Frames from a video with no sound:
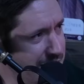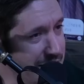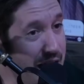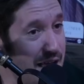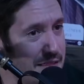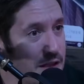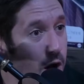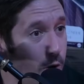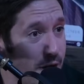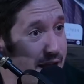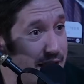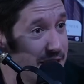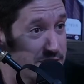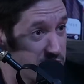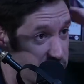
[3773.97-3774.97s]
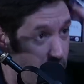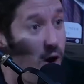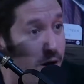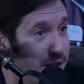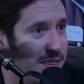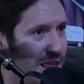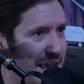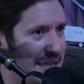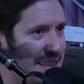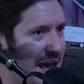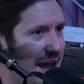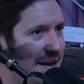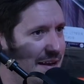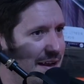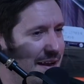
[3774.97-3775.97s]
Yeah, no, it, it started like
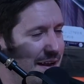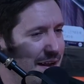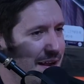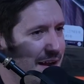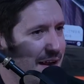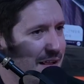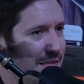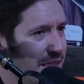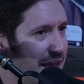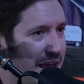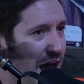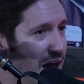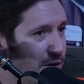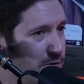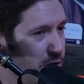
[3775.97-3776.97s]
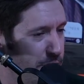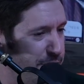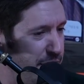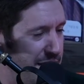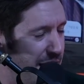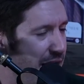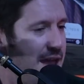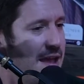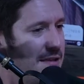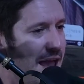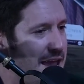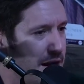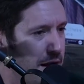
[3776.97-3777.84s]
that. Like, I don't know if it, it ate